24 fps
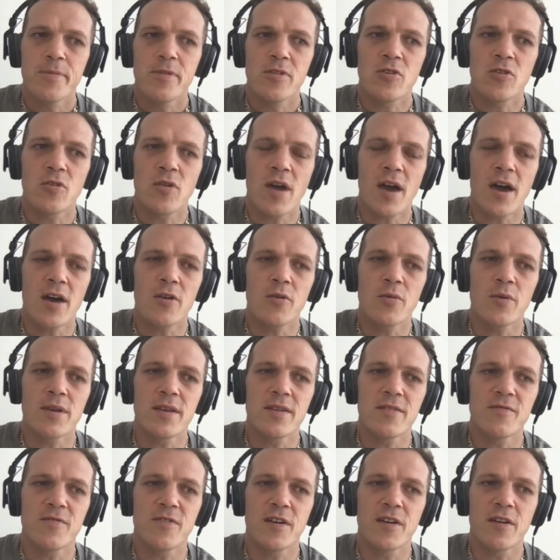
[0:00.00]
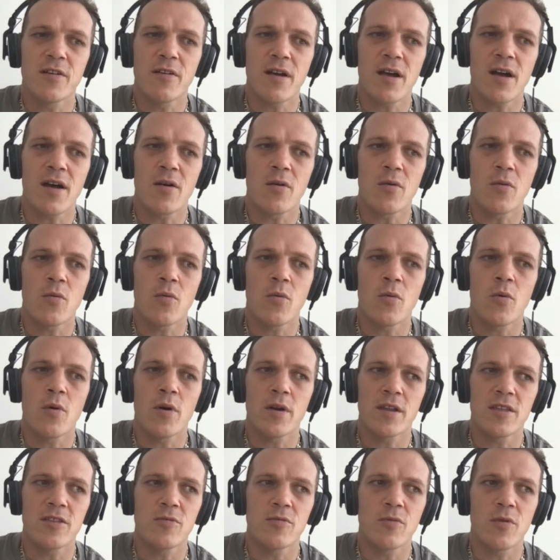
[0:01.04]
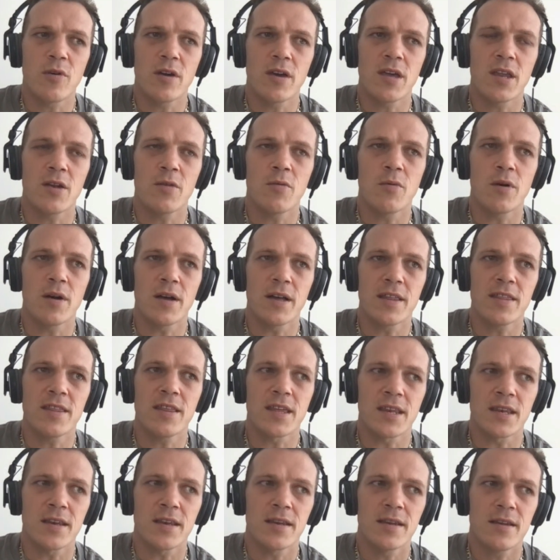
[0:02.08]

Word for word: So how do we figure out what is working and what isn't?